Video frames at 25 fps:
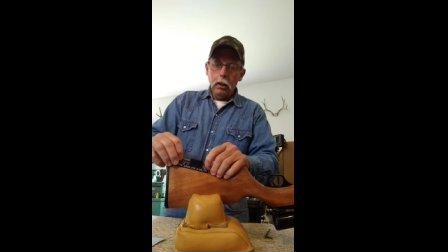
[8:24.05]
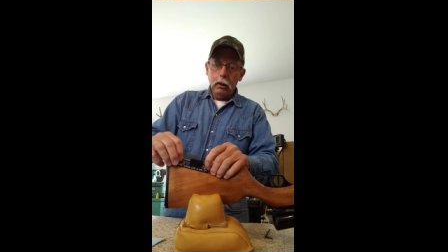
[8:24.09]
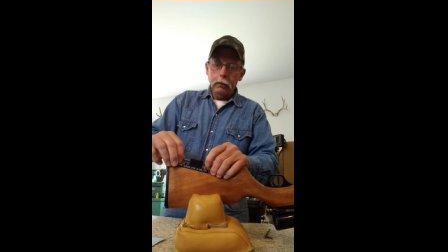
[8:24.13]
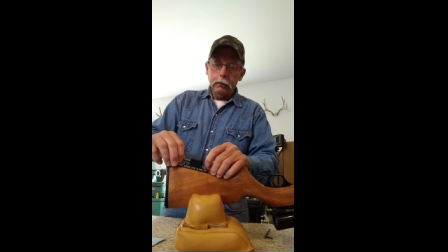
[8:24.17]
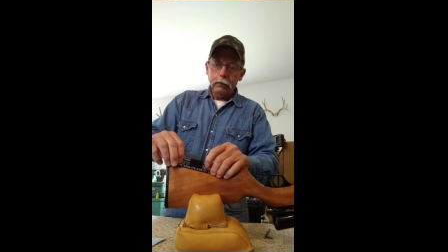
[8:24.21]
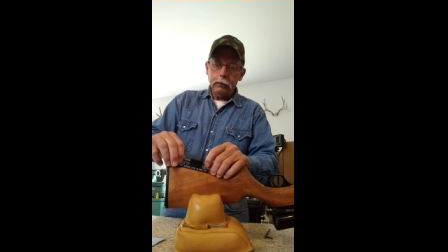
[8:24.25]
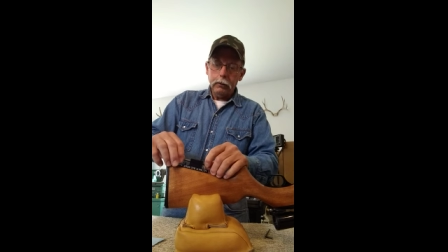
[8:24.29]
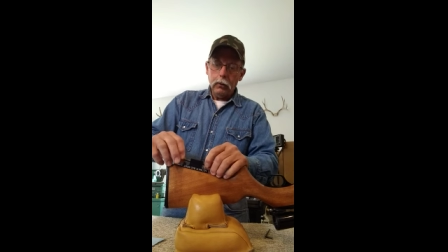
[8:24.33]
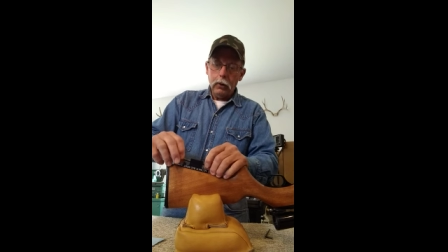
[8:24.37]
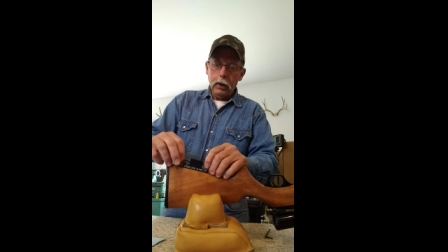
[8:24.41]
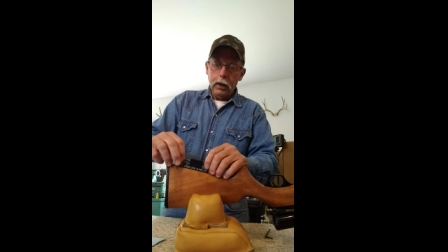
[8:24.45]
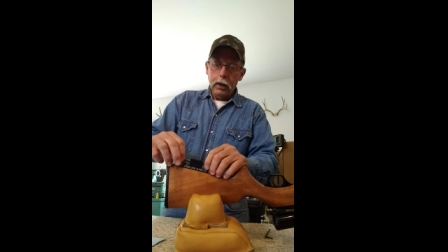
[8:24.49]

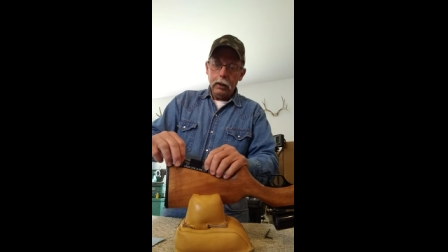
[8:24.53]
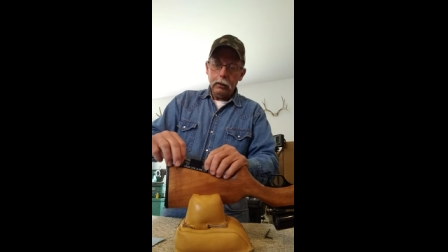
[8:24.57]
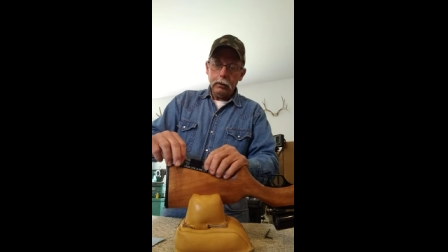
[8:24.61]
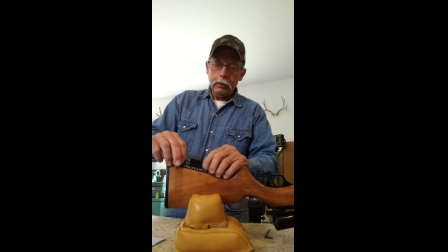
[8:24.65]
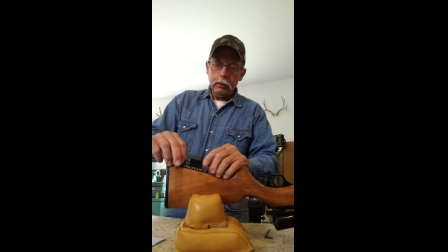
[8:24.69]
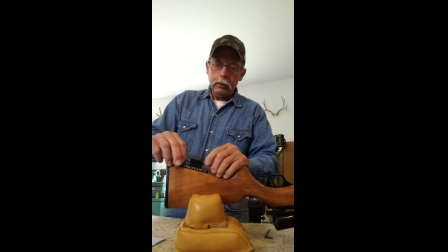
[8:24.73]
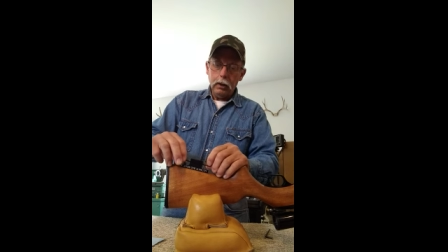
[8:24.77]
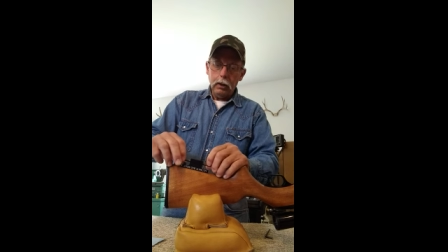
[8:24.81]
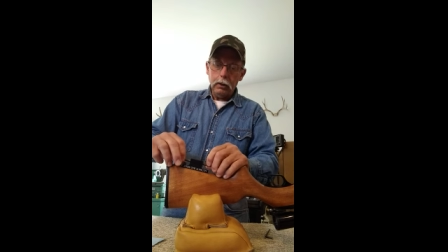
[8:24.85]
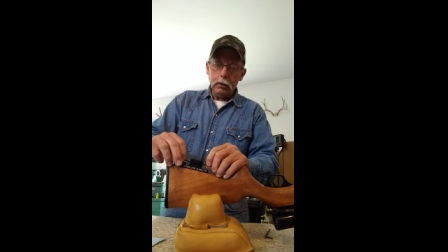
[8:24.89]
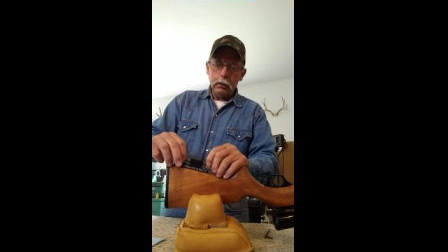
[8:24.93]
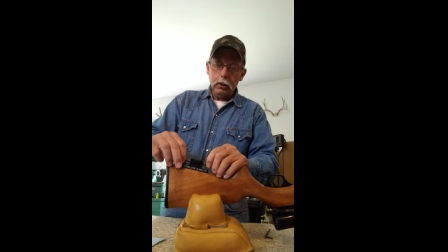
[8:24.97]
so I had
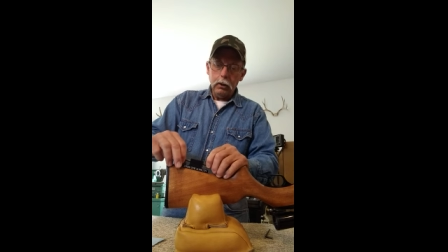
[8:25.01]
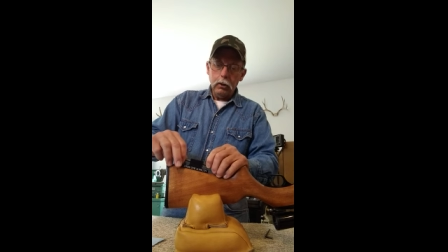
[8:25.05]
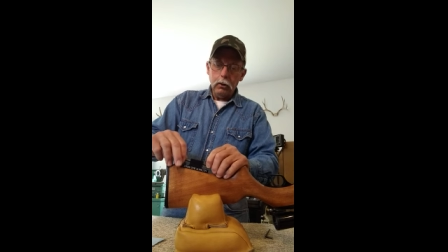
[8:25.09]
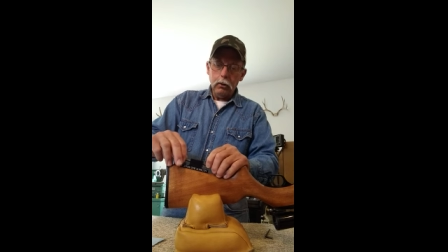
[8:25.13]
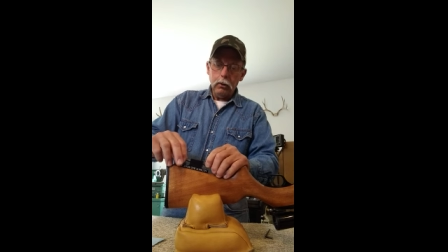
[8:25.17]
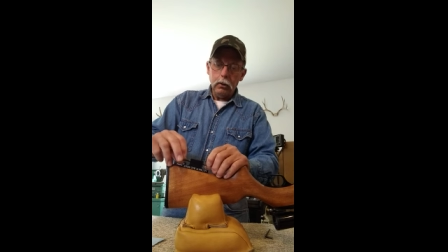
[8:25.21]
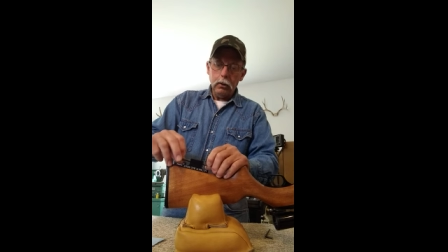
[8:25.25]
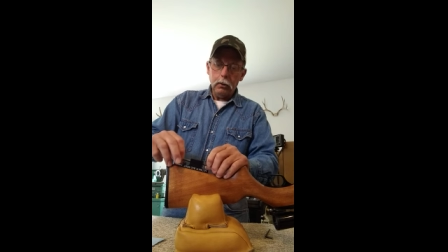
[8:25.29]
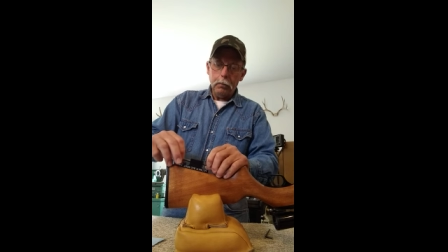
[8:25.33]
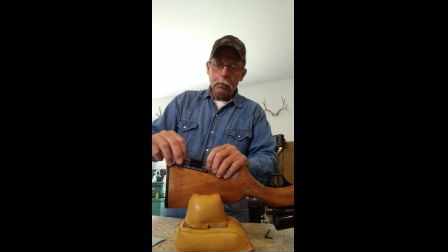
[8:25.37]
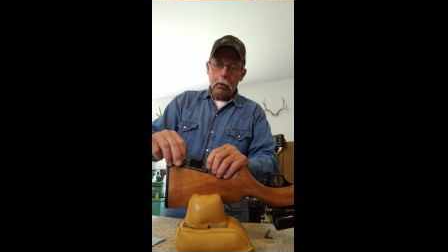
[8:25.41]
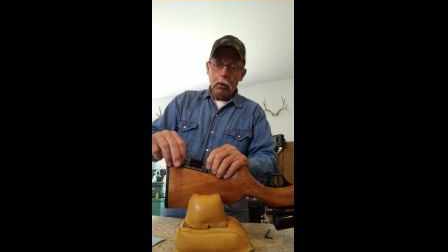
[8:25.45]
to take the
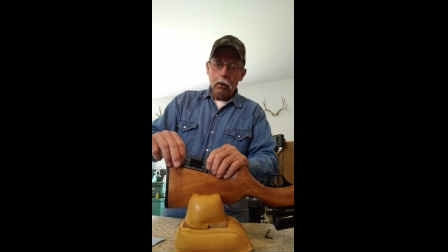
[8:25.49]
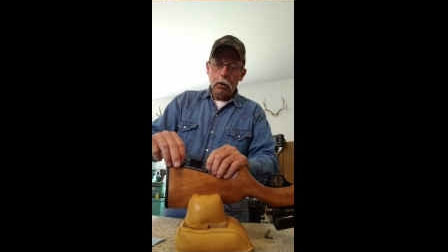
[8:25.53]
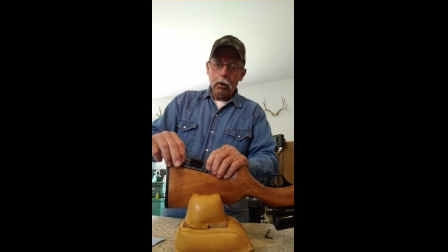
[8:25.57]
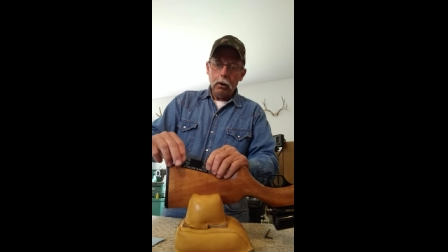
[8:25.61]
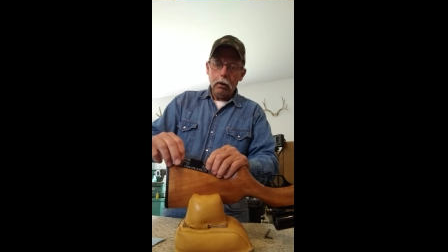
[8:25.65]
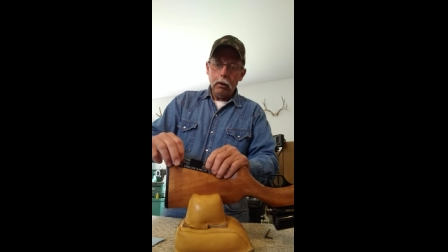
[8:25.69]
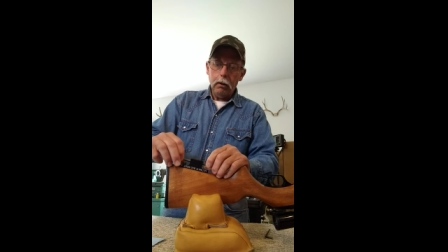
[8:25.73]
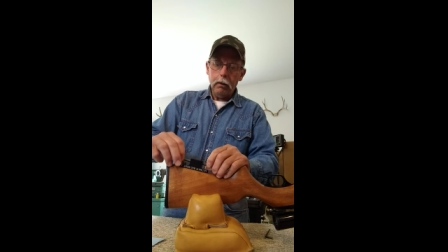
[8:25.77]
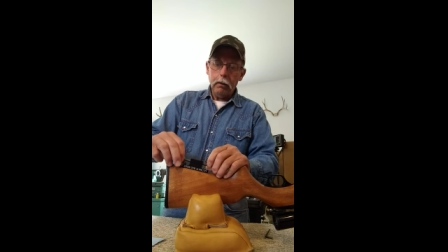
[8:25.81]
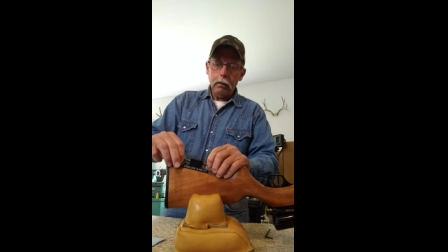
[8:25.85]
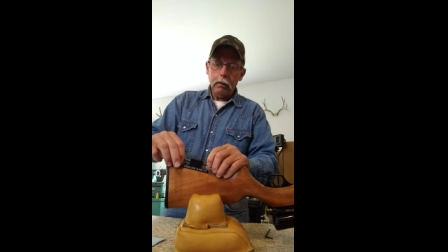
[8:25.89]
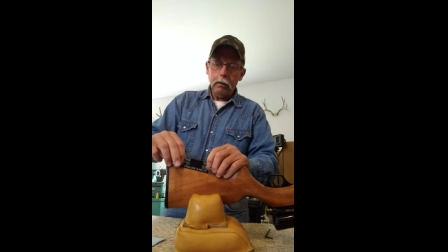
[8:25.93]
unit
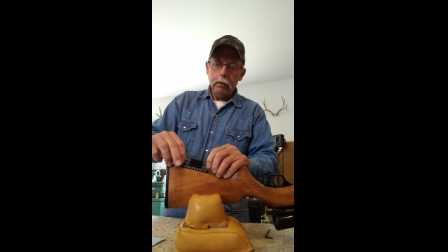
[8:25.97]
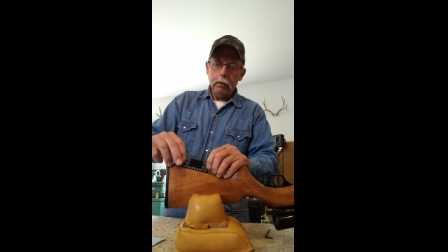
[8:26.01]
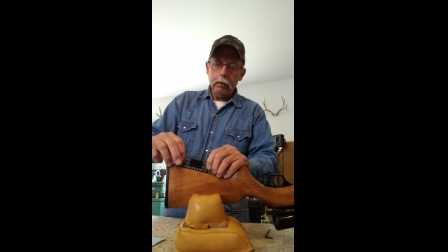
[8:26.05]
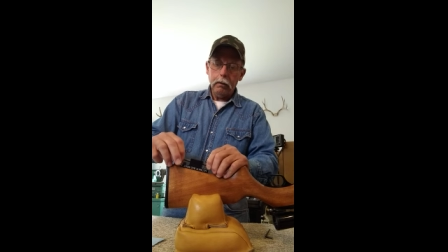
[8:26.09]
apart